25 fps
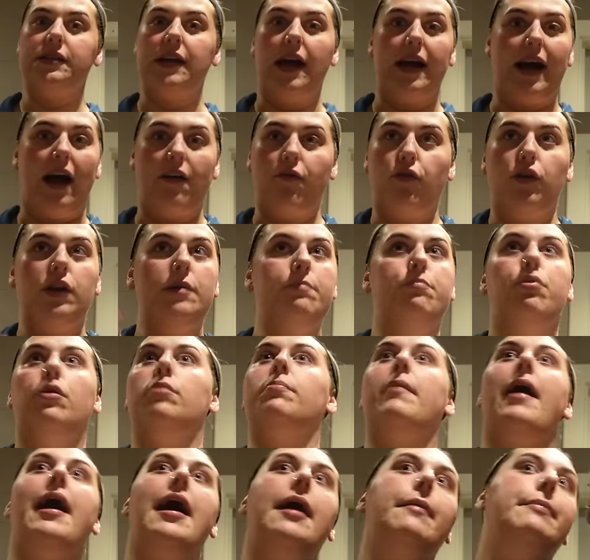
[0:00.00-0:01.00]
Like, I've already booked
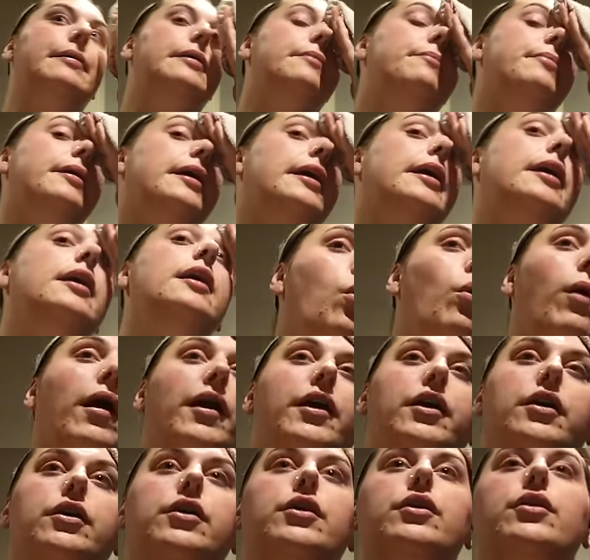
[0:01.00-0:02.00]
my Airbnb. Why
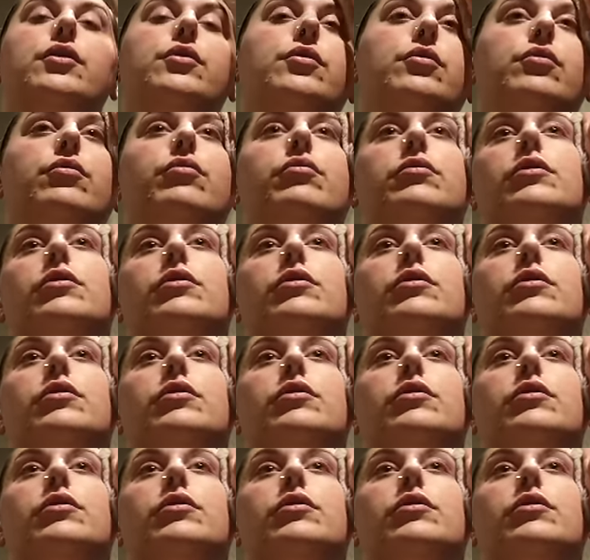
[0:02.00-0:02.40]
don't you